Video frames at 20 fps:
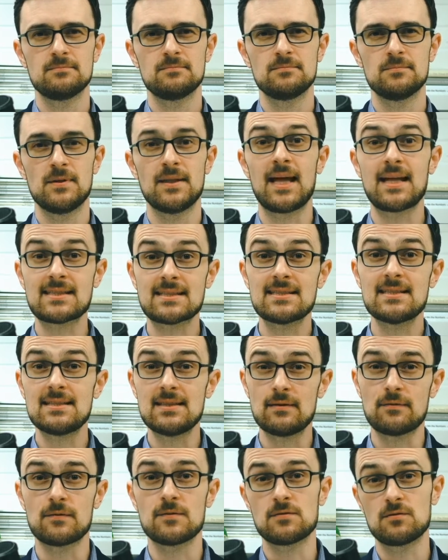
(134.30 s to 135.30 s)
Well, that's the
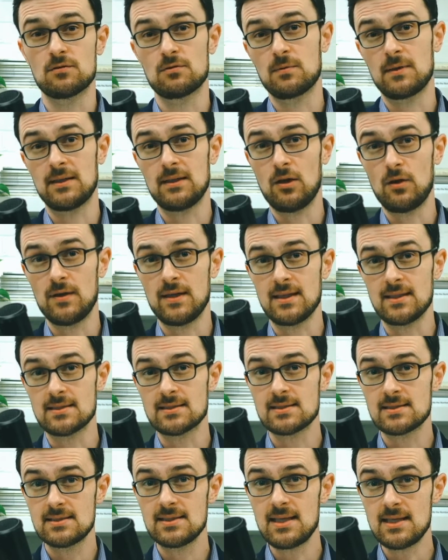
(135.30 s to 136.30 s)
difference between learning
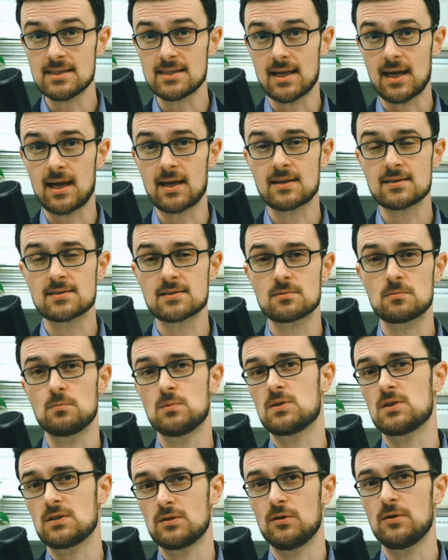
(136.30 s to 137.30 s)
syntax,
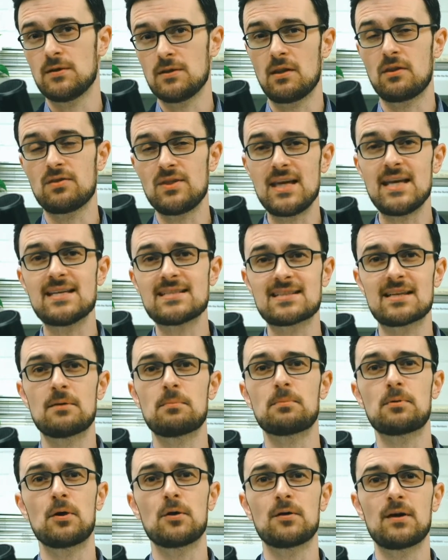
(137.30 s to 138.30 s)
which is learning the things that a
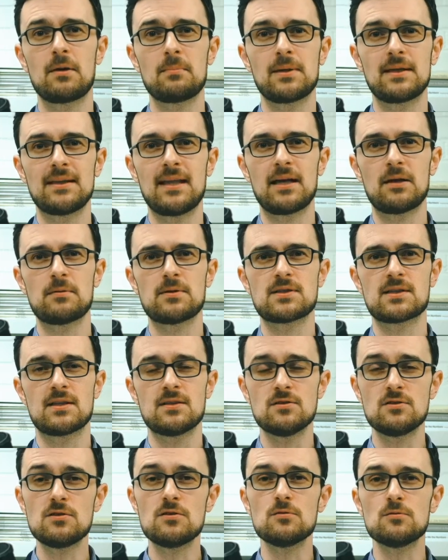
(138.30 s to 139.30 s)
programming language can
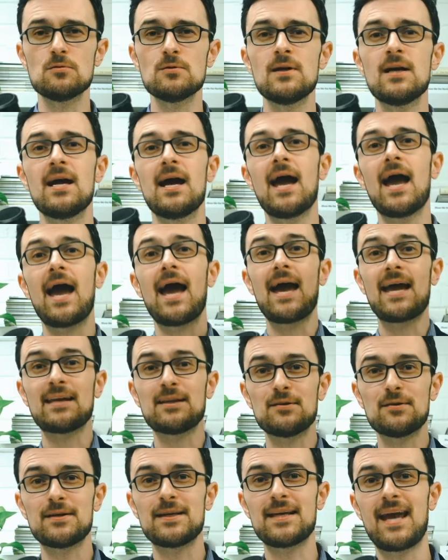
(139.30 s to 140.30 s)
do, and
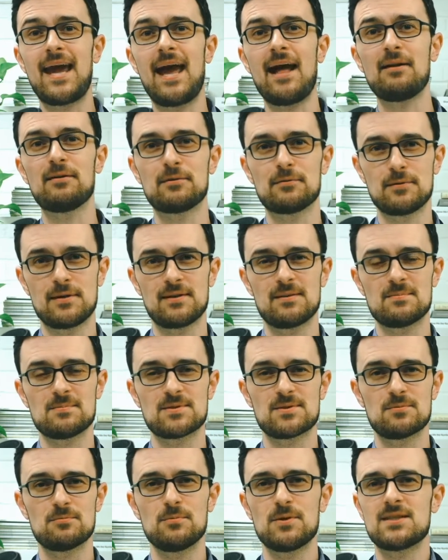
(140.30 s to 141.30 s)
learning
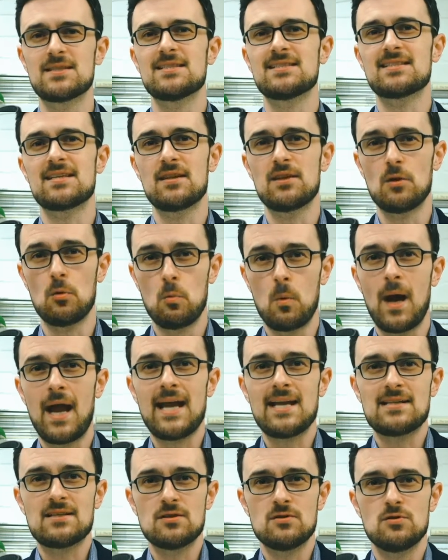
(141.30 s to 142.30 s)
algorithms, which is the way
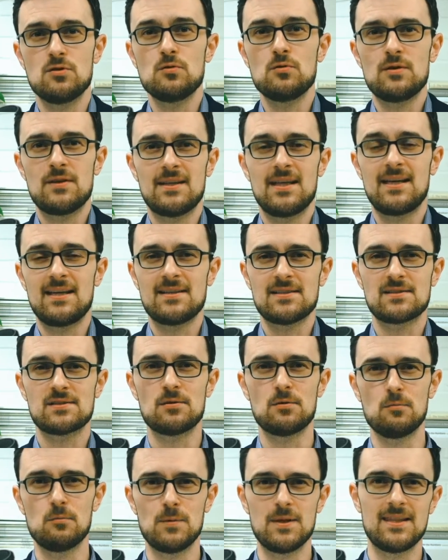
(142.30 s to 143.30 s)
to do things
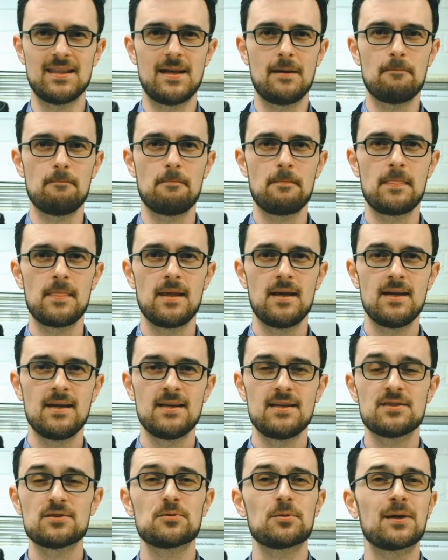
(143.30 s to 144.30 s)
with them.
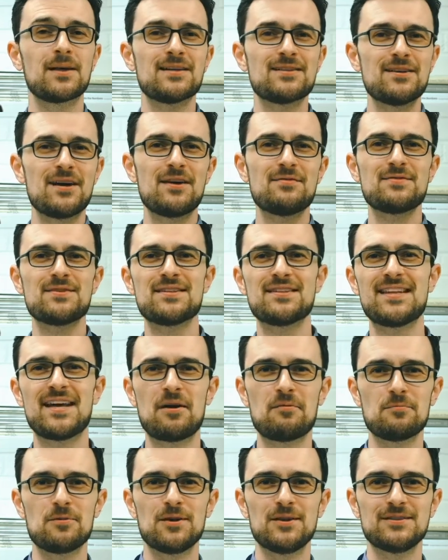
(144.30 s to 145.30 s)
So we're going to dive into
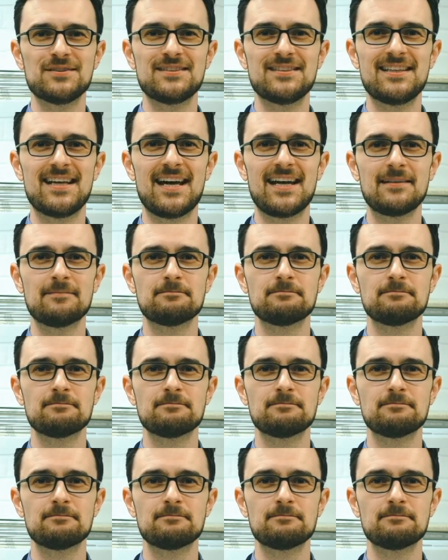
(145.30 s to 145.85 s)
that world today.